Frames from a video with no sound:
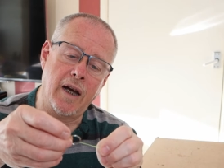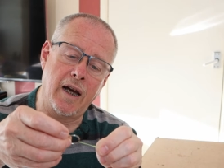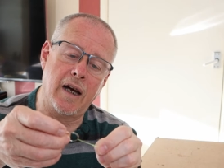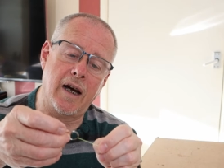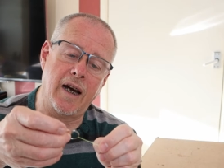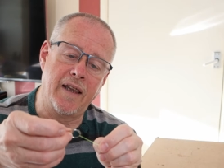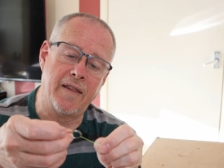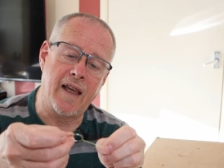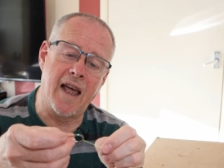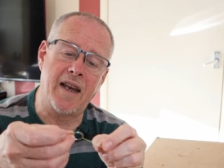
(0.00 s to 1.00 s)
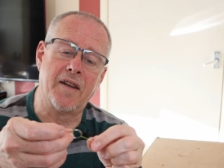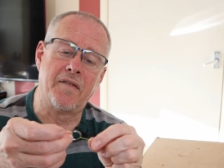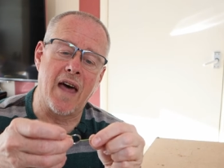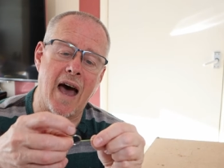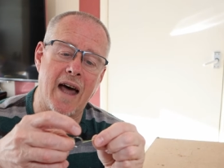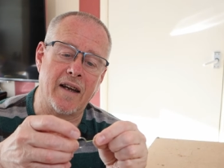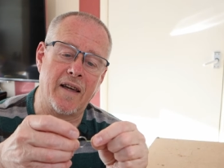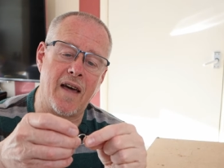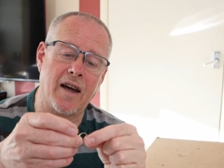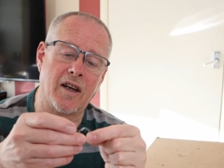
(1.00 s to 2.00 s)
uh, in the end of that,
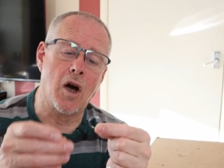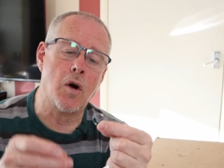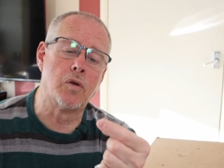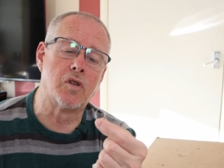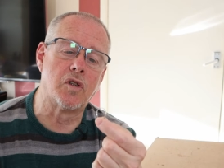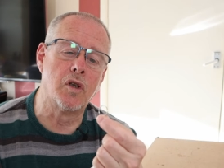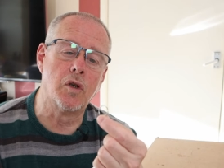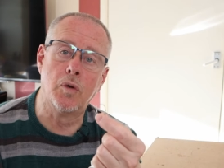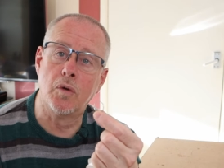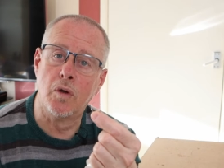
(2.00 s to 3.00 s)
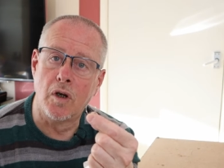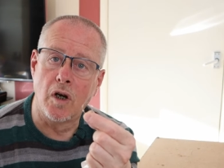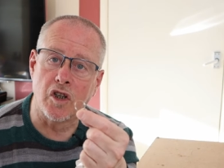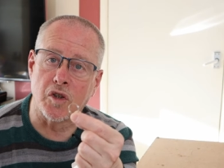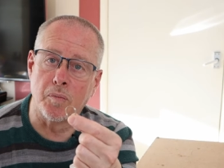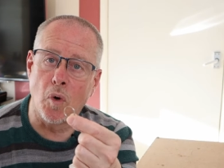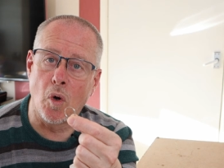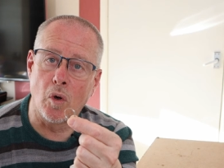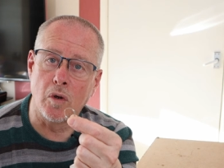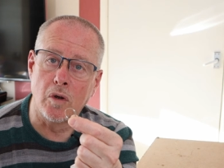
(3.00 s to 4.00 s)
and that goes to a
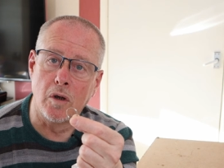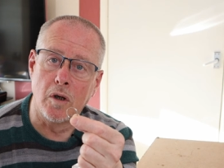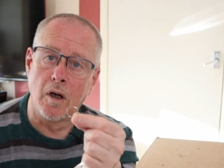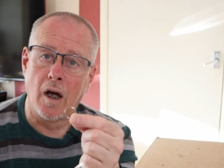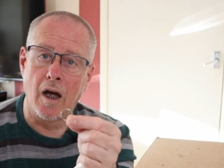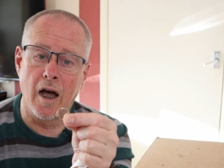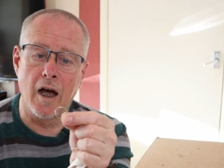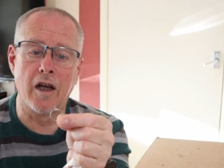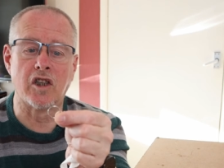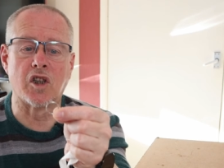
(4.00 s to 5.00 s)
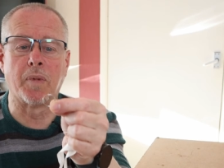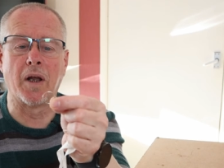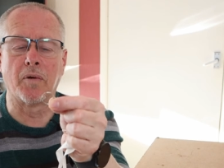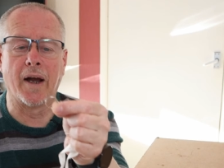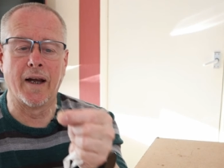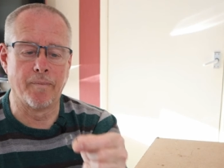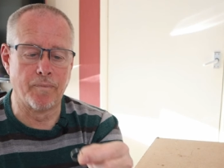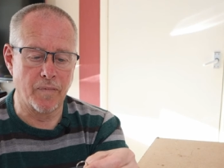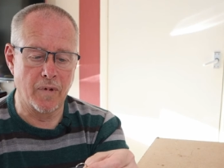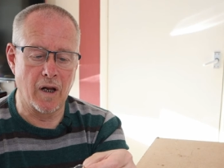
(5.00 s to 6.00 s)
small uh, split ring.
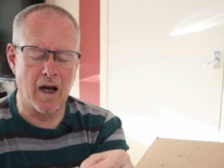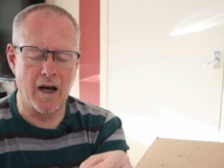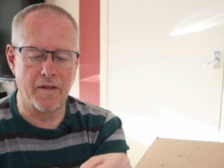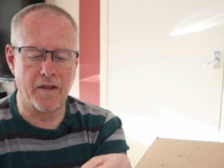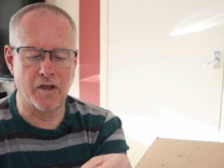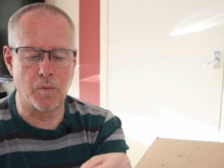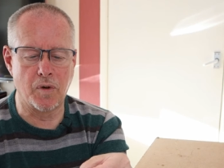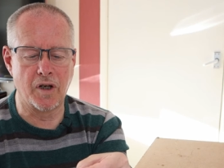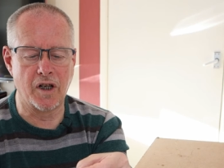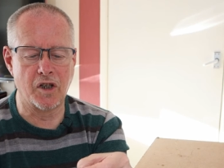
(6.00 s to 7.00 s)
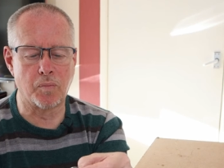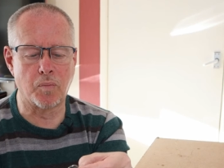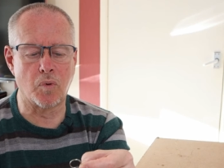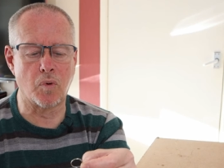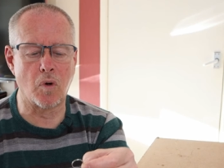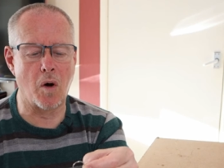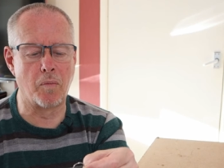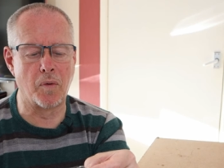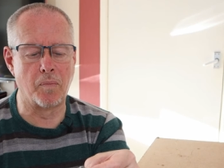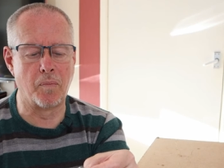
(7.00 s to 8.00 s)
Uh, this one is
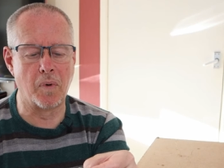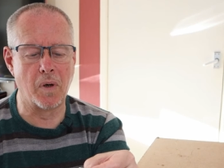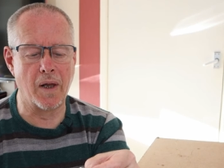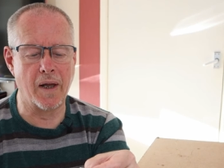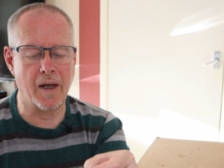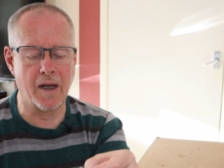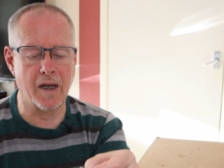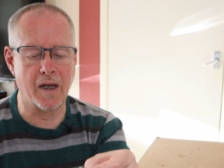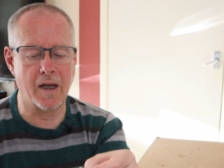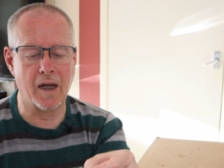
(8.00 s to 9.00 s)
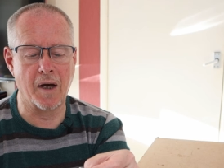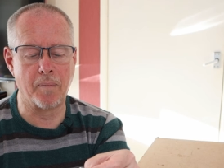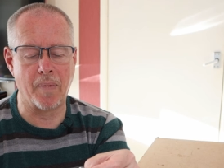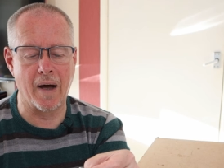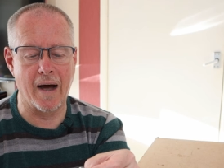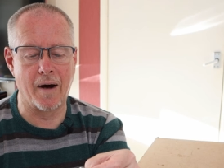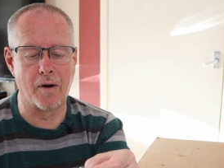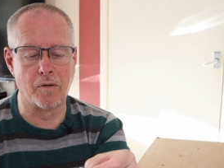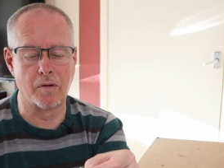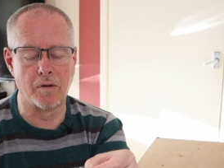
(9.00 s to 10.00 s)
probably
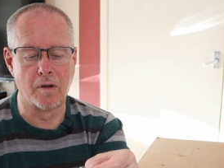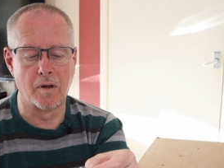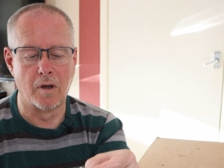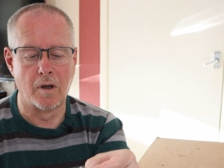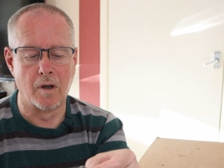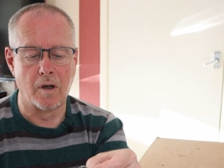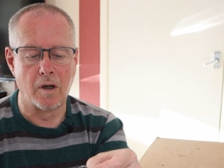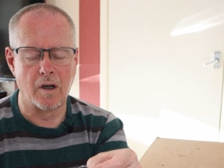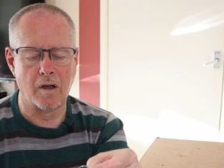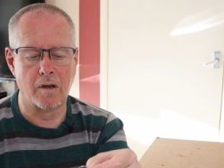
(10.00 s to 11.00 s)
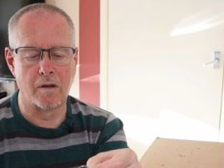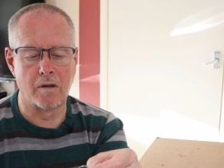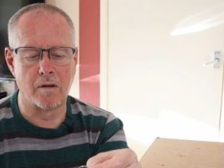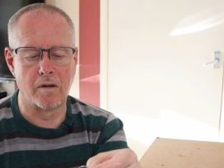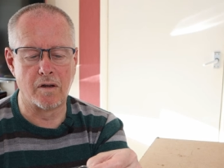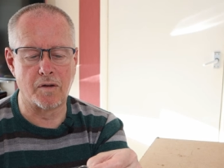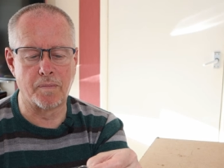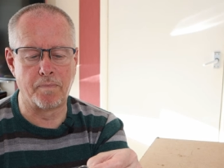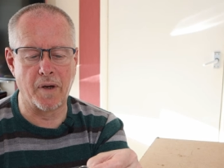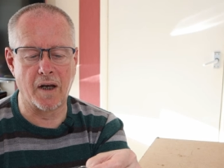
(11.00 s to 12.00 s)
about, uh, it's
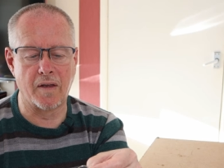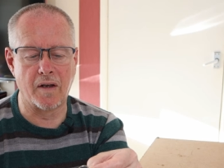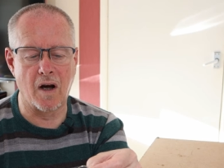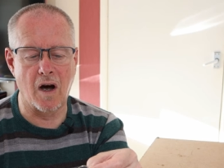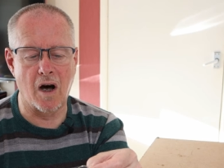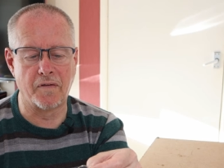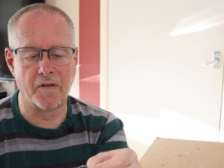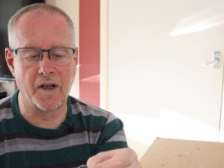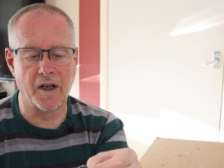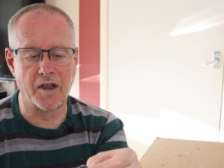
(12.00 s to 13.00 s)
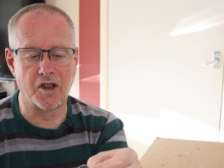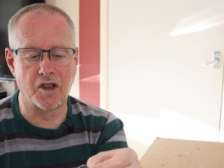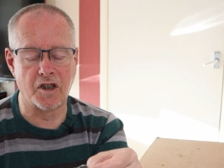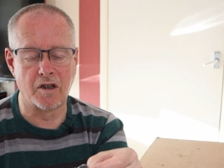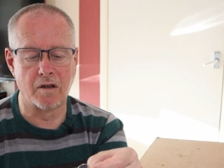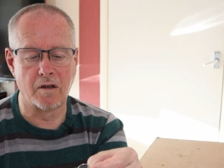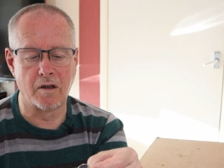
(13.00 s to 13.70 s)
bigger than half an inch.